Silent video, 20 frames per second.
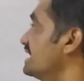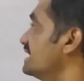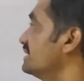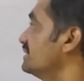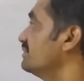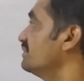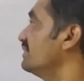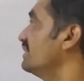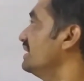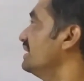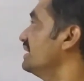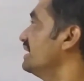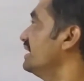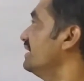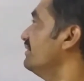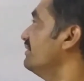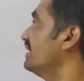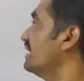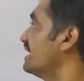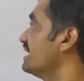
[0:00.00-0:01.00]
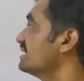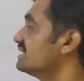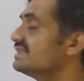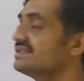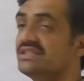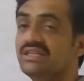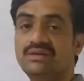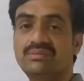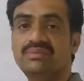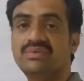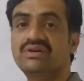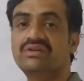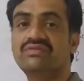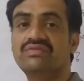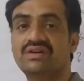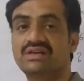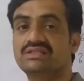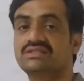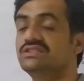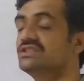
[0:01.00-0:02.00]
has been given as a
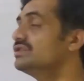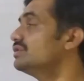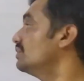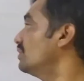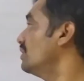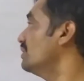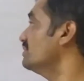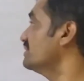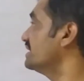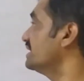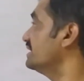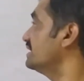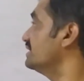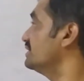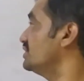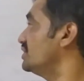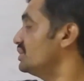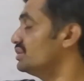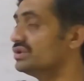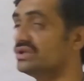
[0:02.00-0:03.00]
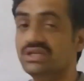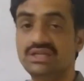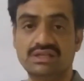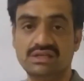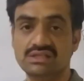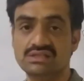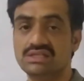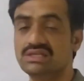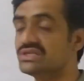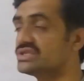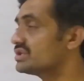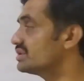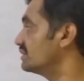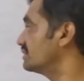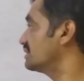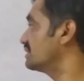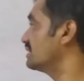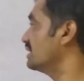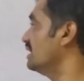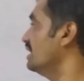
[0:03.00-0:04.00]
3.50 ohms at 0 degrees
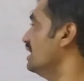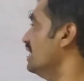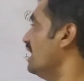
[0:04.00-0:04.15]
Celsius,